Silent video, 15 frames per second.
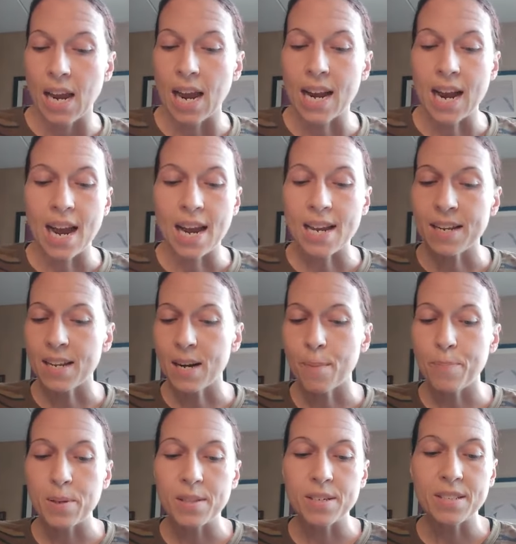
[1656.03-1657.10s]
and I ended
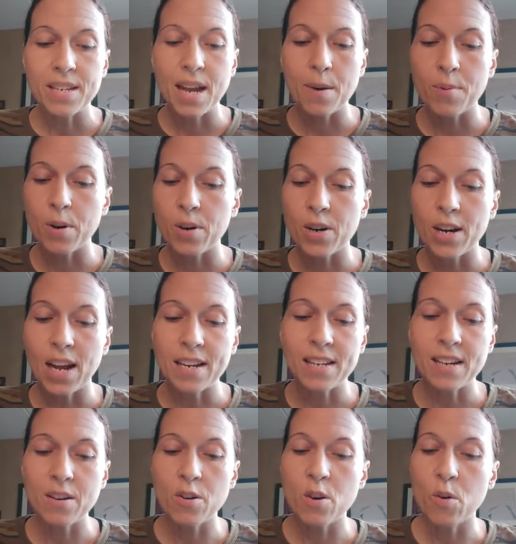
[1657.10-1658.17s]
up in this neighborhood. I
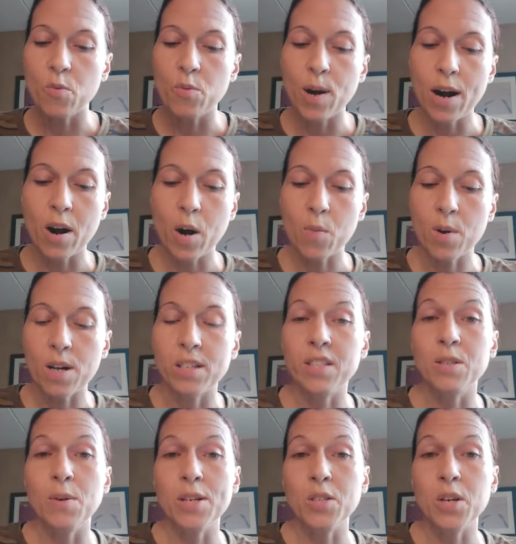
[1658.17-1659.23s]
didn't know where I was,
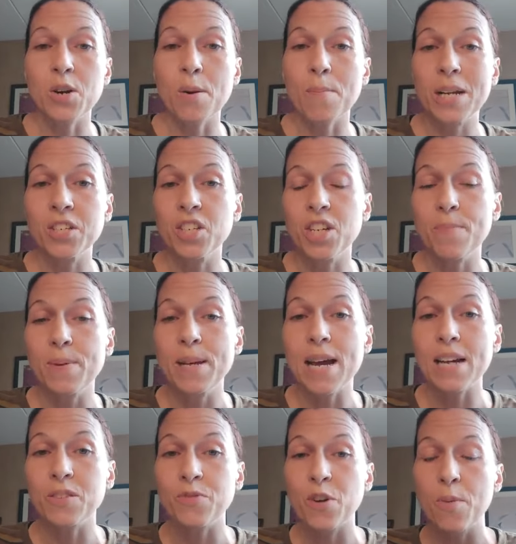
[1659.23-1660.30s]
so I turned on my
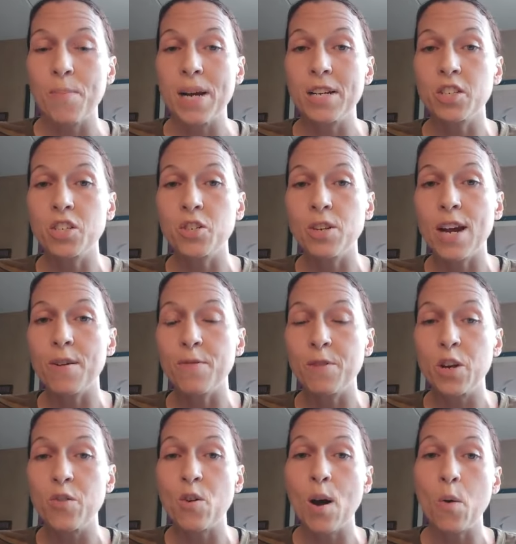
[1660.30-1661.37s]
GPS for a minute to try to
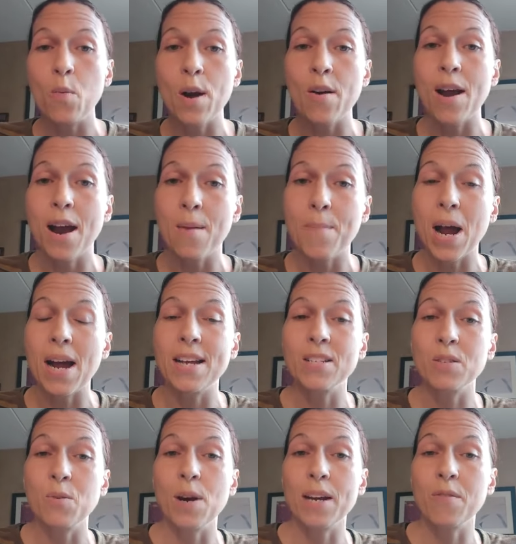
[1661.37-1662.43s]
figure out where am I
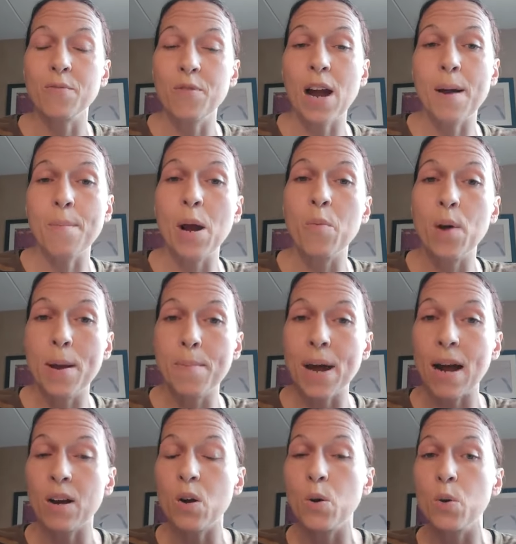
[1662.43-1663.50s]
so I can find my way
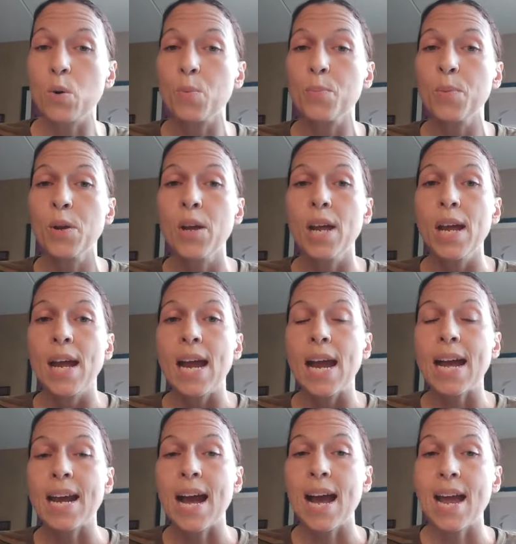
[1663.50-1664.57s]
back home.
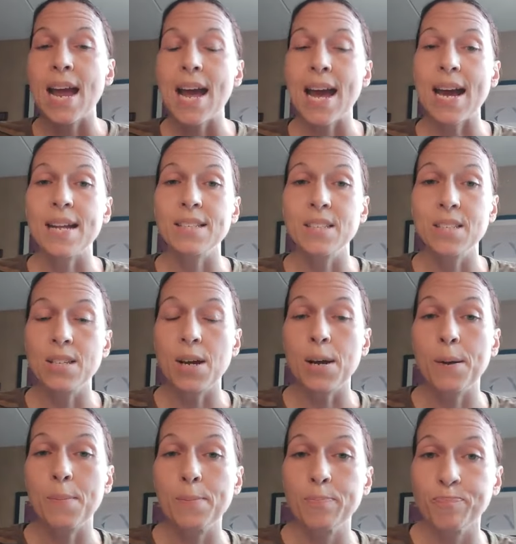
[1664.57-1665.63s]
And I had
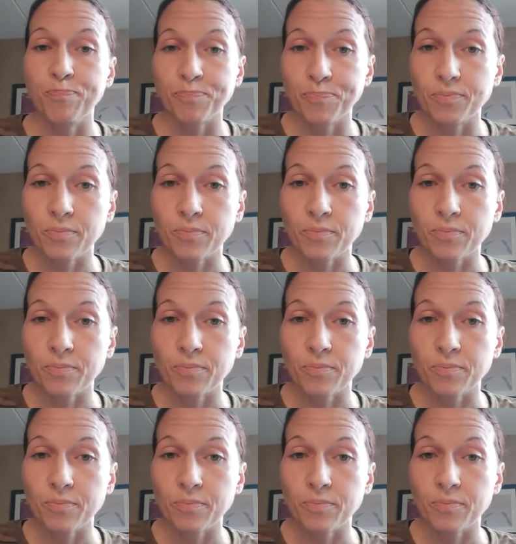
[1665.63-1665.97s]
some